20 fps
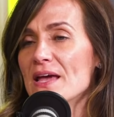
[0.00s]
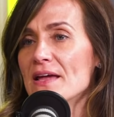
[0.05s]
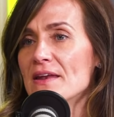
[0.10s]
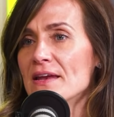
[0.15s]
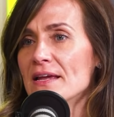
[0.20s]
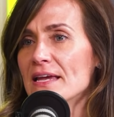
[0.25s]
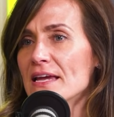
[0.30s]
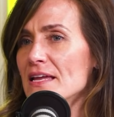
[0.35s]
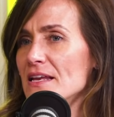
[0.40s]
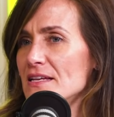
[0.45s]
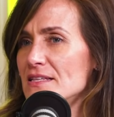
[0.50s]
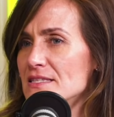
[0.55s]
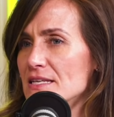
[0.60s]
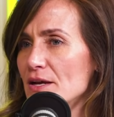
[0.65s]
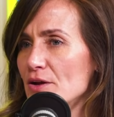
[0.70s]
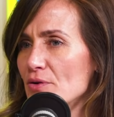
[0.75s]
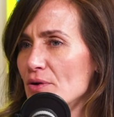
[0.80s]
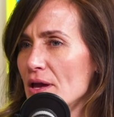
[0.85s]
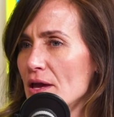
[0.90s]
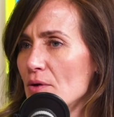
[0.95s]
again, it's
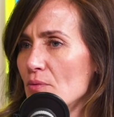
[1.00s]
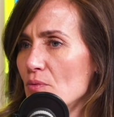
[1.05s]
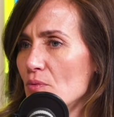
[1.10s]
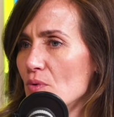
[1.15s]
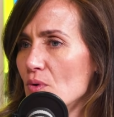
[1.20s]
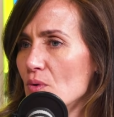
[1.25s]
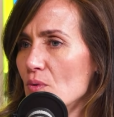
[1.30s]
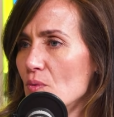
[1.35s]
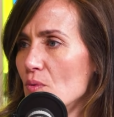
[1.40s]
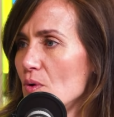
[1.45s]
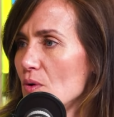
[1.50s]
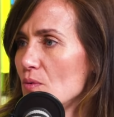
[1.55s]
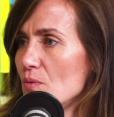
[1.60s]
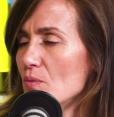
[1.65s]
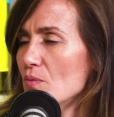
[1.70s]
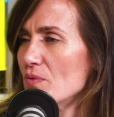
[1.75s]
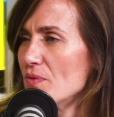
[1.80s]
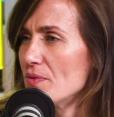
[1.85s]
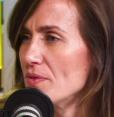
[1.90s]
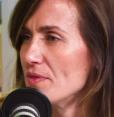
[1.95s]
like, okay, well,
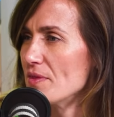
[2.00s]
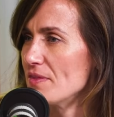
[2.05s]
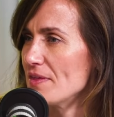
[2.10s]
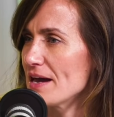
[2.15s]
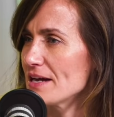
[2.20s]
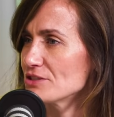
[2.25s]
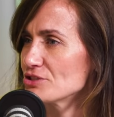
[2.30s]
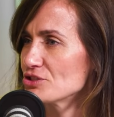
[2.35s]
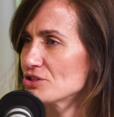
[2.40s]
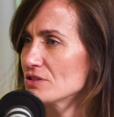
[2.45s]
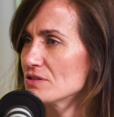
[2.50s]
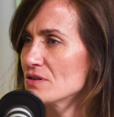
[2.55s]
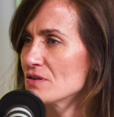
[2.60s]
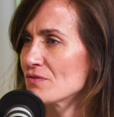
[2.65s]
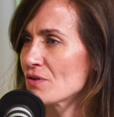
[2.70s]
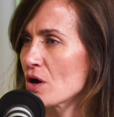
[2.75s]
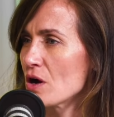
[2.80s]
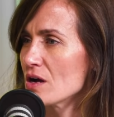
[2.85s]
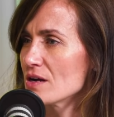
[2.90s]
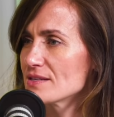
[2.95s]
that shouldn't
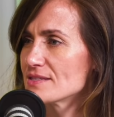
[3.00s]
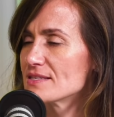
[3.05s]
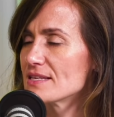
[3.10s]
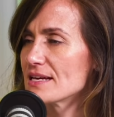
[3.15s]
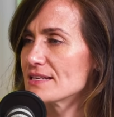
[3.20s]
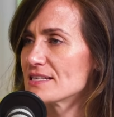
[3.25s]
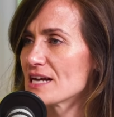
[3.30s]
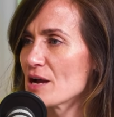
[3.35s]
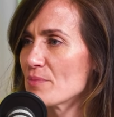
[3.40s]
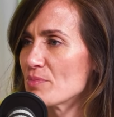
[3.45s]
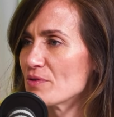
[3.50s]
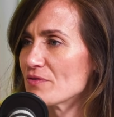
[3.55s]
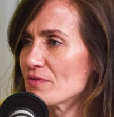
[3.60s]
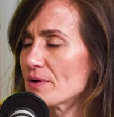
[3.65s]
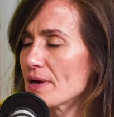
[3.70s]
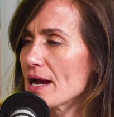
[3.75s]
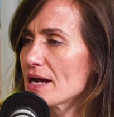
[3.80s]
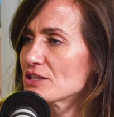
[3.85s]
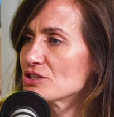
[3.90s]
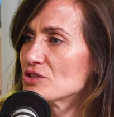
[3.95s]
have caused that type of
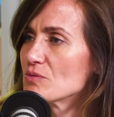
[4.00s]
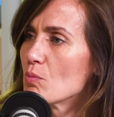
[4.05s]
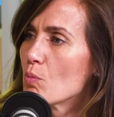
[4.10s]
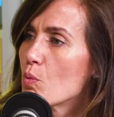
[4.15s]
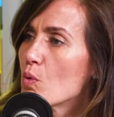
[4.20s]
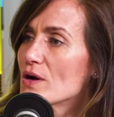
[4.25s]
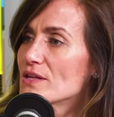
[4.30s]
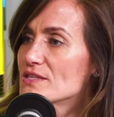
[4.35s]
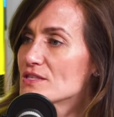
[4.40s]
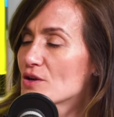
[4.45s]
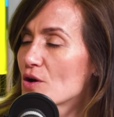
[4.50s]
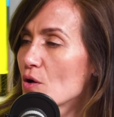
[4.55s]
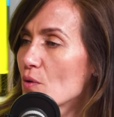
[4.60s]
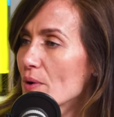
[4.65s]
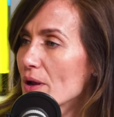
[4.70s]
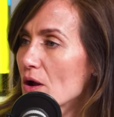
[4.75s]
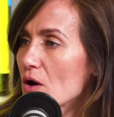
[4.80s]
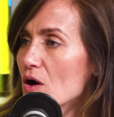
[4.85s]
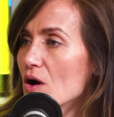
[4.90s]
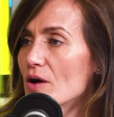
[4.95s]
reaction. What's
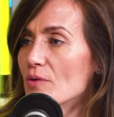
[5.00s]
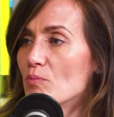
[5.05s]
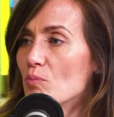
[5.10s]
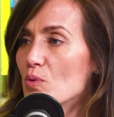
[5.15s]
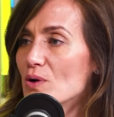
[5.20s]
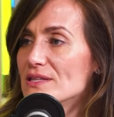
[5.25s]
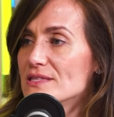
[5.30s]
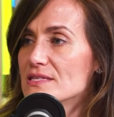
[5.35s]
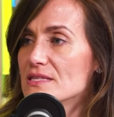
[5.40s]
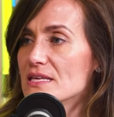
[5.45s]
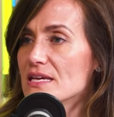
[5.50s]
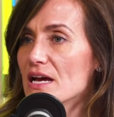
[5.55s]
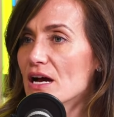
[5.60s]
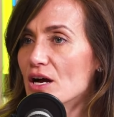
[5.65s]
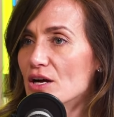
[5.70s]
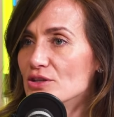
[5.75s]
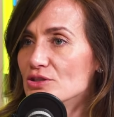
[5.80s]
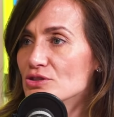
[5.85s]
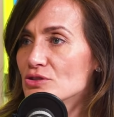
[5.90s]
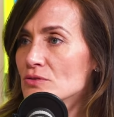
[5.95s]
going on? What's the
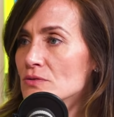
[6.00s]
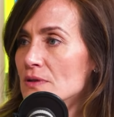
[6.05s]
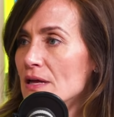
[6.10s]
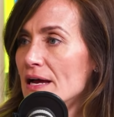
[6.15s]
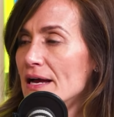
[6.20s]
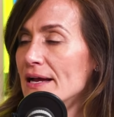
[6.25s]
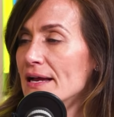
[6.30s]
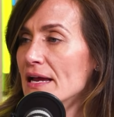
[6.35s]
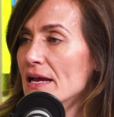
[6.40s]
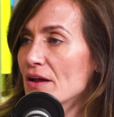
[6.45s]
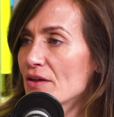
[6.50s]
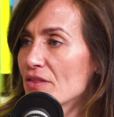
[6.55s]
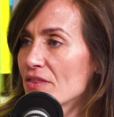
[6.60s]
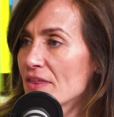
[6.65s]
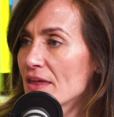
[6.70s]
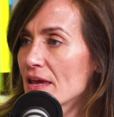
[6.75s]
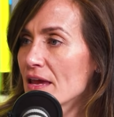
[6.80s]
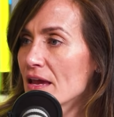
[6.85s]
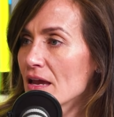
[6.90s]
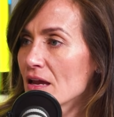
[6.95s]
underlying
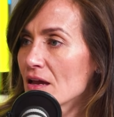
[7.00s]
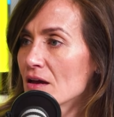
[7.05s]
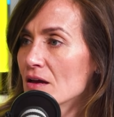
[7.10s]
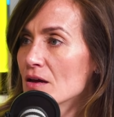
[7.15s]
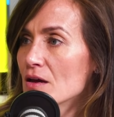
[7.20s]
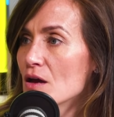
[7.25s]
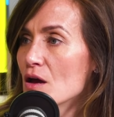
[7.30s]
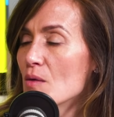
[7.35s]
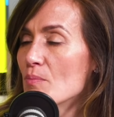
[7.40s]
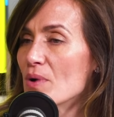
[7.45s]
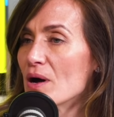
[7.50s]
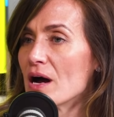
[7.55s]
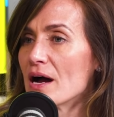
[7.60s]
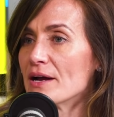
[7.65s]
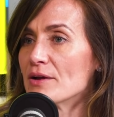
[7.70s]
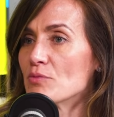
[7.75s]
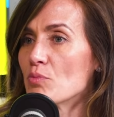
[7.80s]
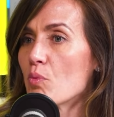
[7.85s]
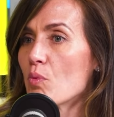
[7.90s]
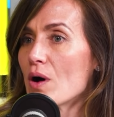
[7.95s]
thing
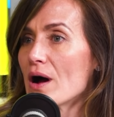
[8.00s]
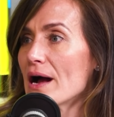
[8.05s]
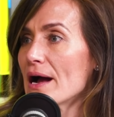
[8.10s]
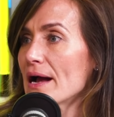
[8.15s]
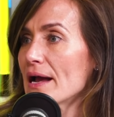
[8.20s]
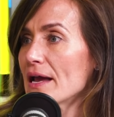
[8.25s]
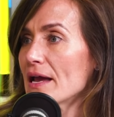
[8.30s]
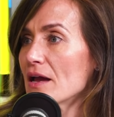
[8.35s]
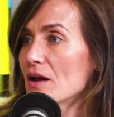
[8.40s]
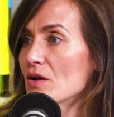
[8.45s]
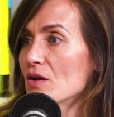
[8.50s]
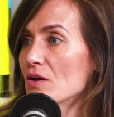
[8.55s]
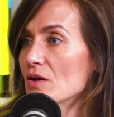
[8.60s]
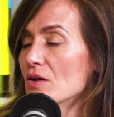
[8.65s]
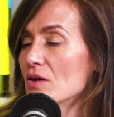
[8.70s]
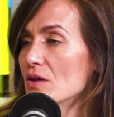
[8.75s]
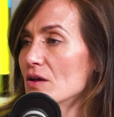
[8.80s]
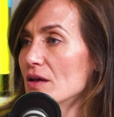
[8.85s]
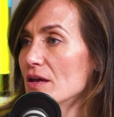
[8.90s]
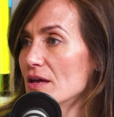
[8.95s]
behind why,
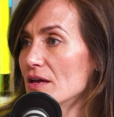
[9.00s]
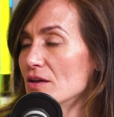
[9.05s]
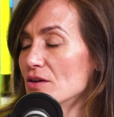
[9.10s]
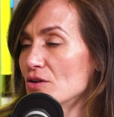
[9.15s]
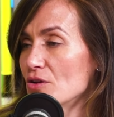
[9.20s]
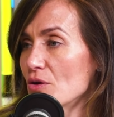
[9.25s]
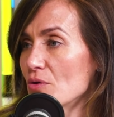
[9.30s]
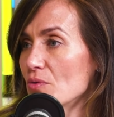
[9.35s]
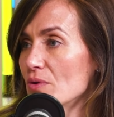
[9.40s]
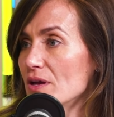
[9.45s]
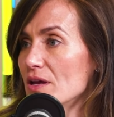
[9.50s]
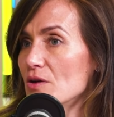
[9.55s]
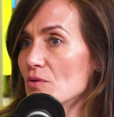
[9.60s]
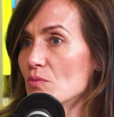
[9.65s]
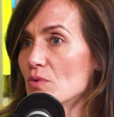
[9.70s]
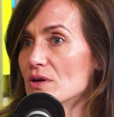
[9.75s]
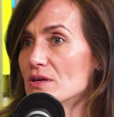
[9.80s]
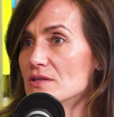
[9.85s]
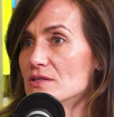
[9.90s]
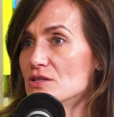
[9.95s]
you know, it
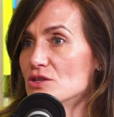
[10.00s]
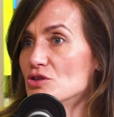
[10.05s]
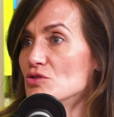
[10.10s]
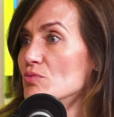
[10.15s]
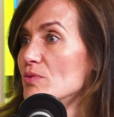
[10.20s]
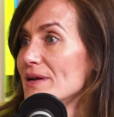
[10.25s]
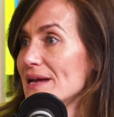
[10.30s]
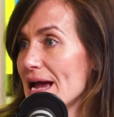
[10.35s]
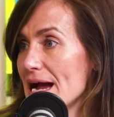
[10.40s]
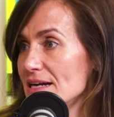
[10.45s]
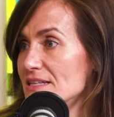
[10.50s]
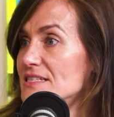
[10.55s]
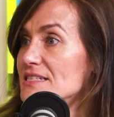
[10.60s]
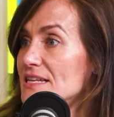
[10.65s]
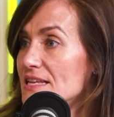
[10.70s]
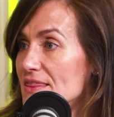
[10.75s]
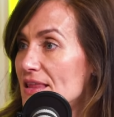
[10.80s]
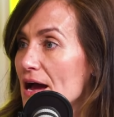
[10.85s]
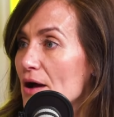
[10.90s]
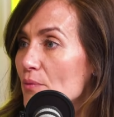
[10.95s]
was you reacted
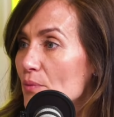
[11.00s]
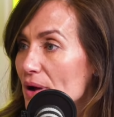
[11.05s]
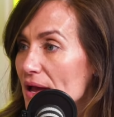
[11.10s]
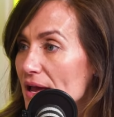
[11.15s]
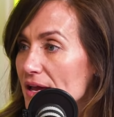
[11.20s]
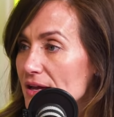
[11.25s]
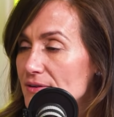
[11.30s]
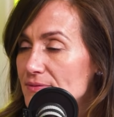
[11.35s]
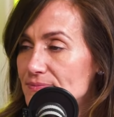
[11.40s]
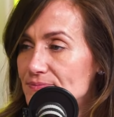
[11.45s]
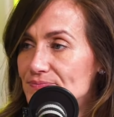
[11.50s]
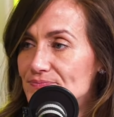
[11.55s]
in that way?